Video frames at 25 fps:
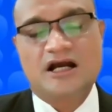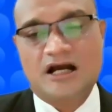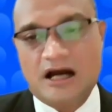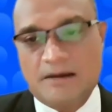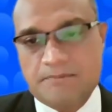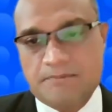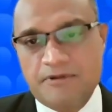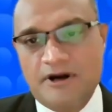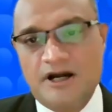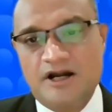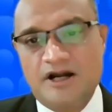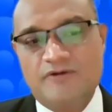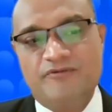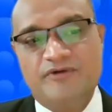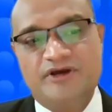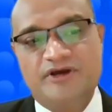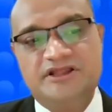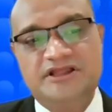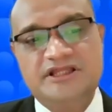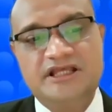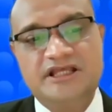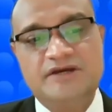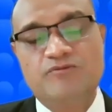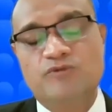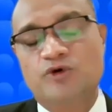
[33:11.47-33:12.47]
coupled
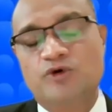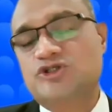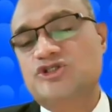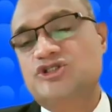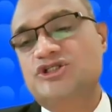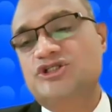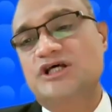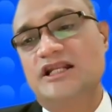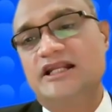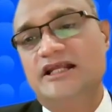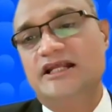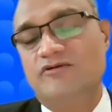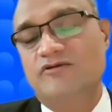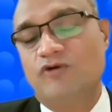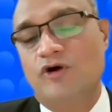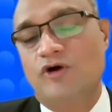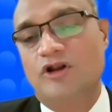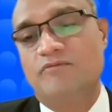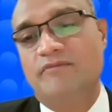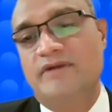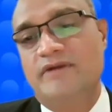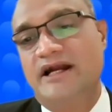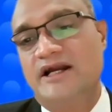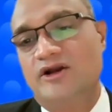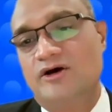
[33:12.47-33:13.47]
with the emotional
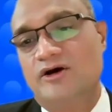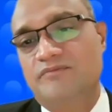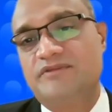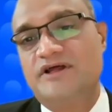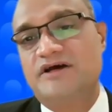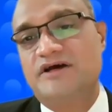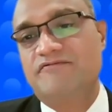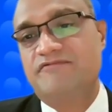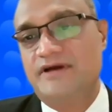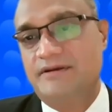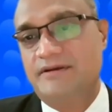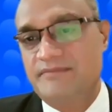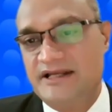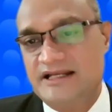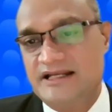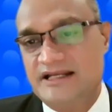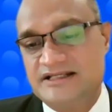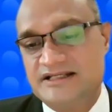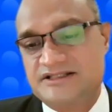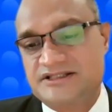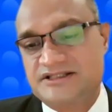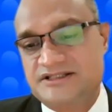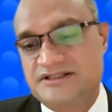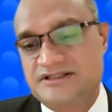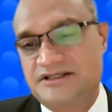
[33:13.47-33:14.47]
involvement of their
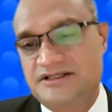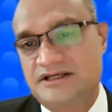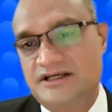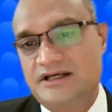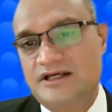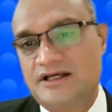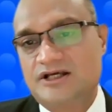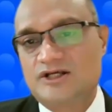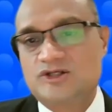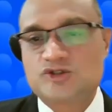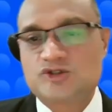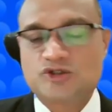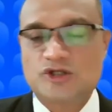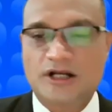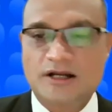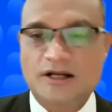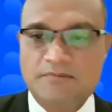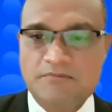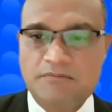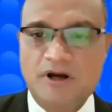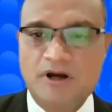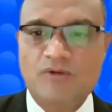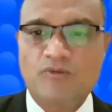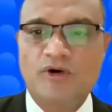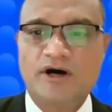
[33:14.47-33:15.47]
families. So,
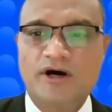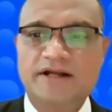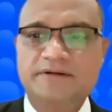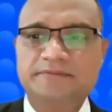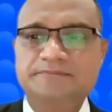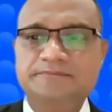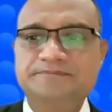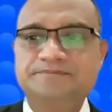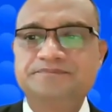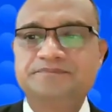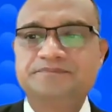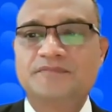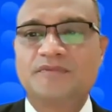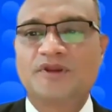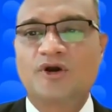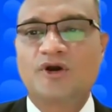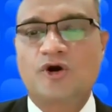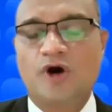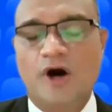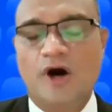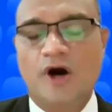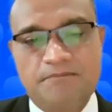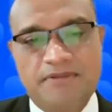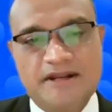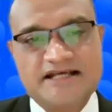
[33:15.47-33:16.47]
number one,
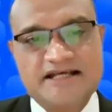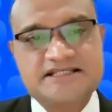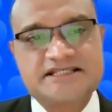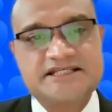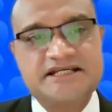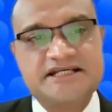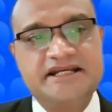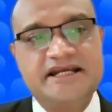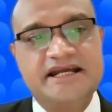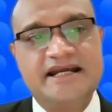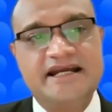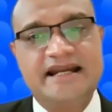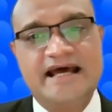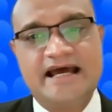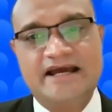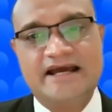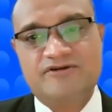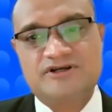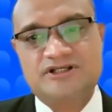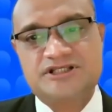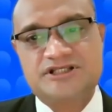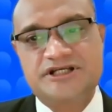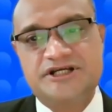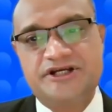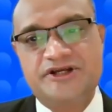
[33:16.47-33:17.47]
complexity and
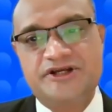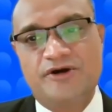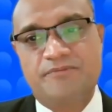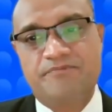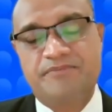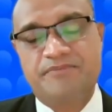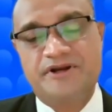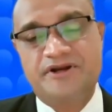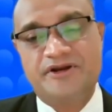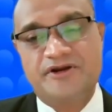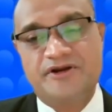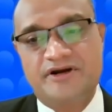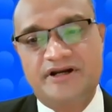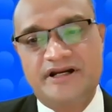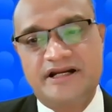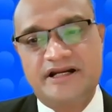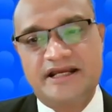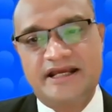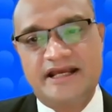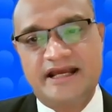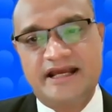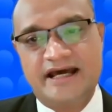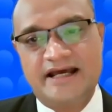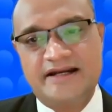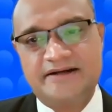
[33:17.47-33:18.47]
diversity of
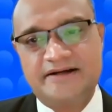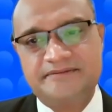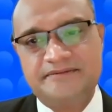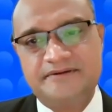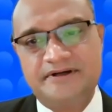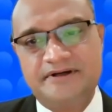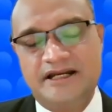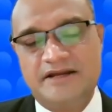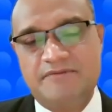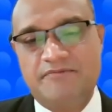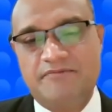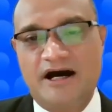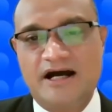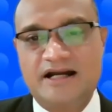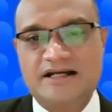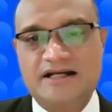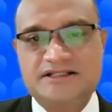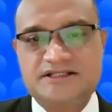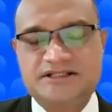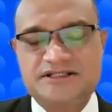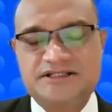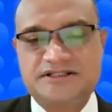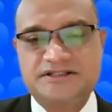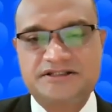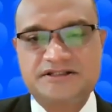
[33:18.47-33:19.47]
pediatric care
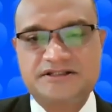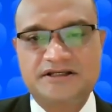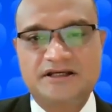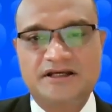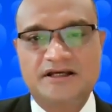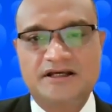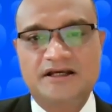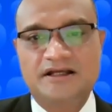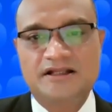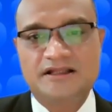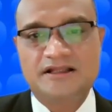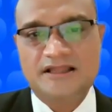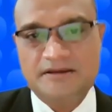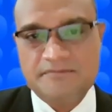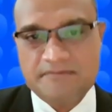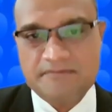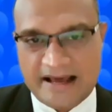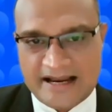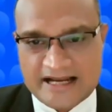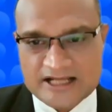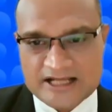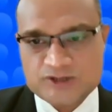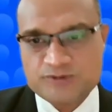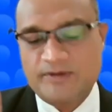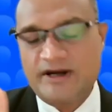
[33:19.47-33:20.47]
demands the
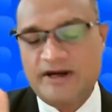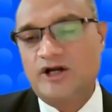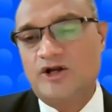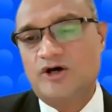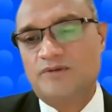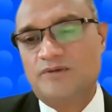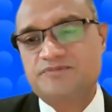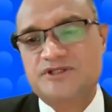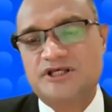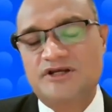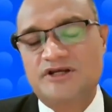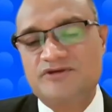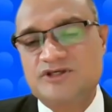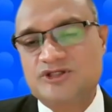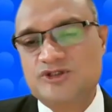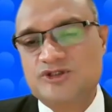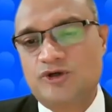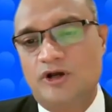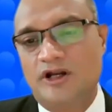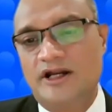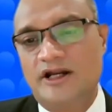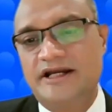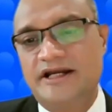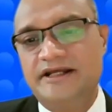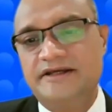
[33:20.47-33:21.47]
management of service
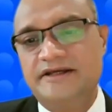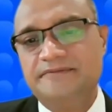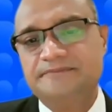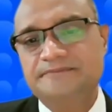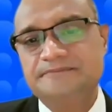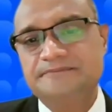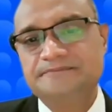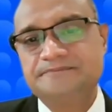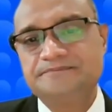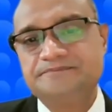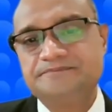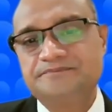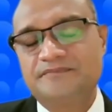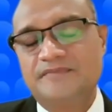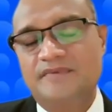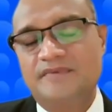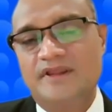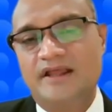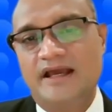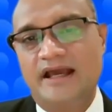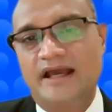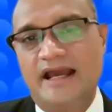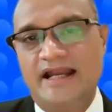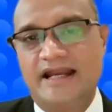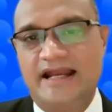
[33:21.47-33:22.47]
quality,
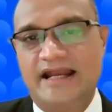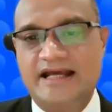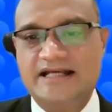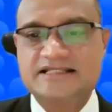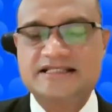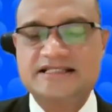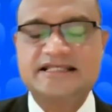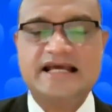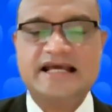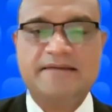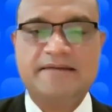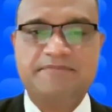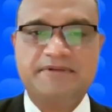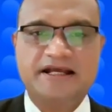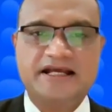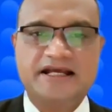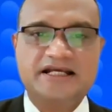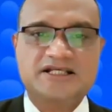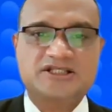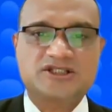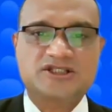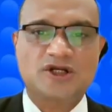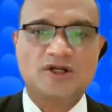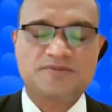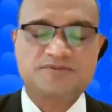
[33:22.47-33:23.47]
and hence the
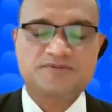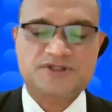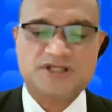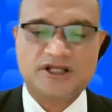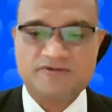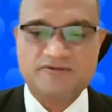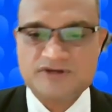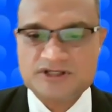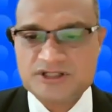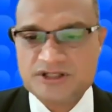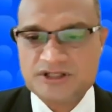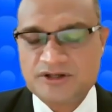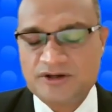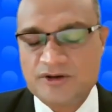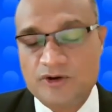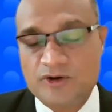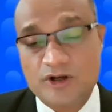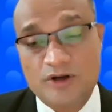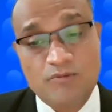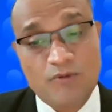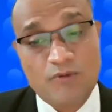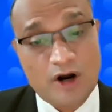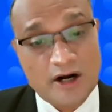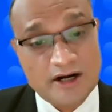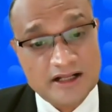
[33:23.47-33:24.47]
application of service
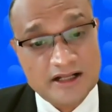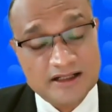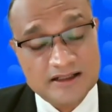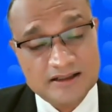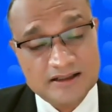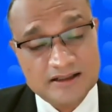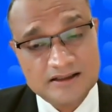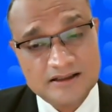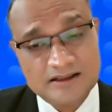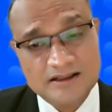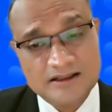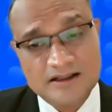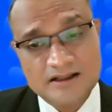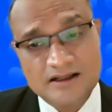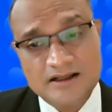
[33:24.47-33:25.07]
cure model.